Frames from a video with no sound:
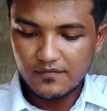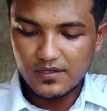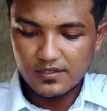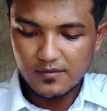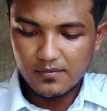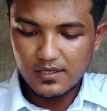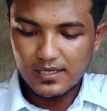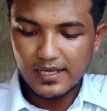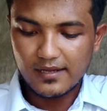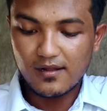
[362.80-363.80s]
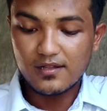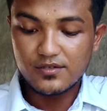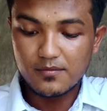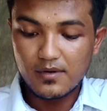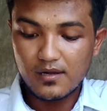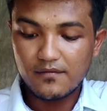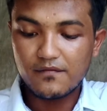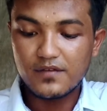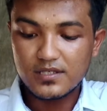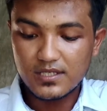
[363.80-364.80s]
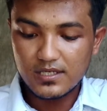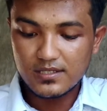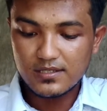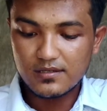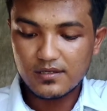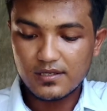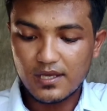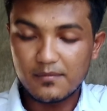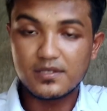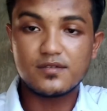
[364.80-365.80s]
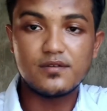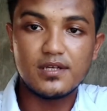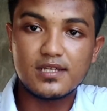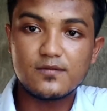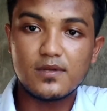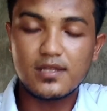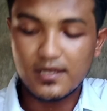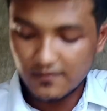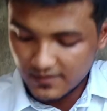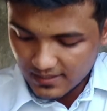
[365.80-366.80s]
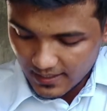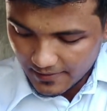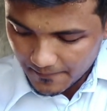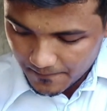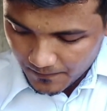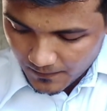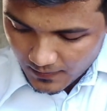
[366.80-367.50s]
of discipline like algebra, physics, chemistry, as what I have said.